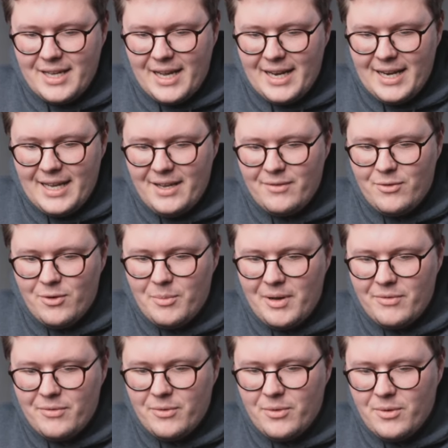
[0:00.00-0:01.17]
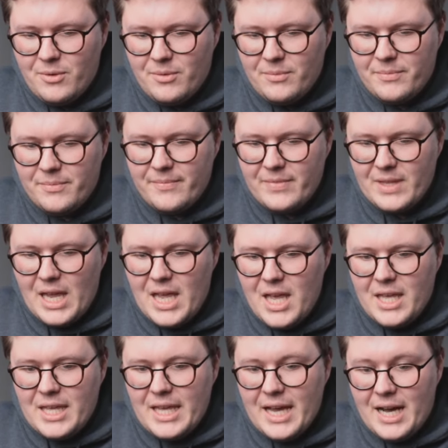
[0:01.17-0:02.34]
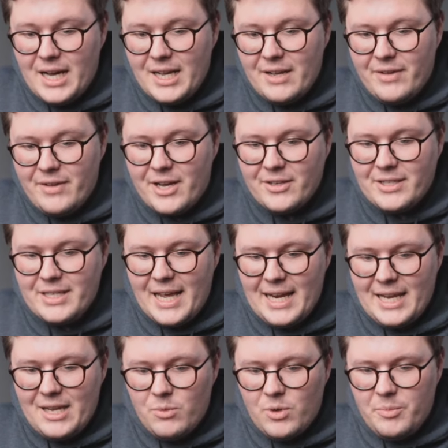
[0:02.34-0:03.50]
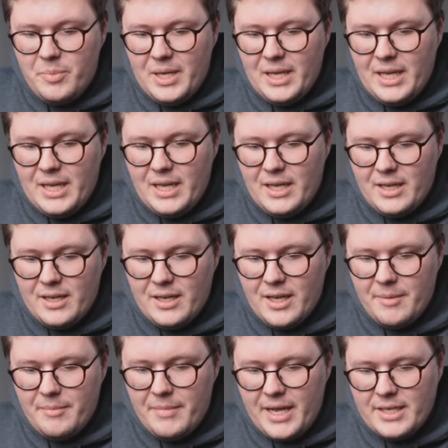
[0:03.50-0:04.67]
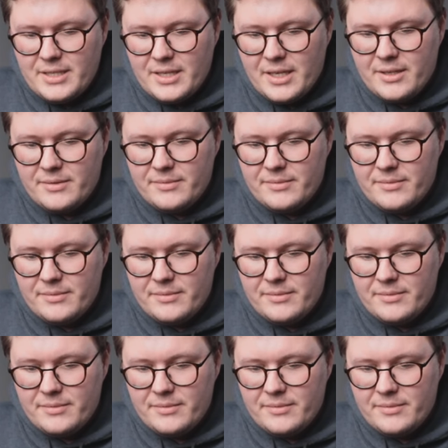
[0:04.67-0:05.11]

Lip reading: Daily 4x4. Yeah, Iveco Daily would be amazing.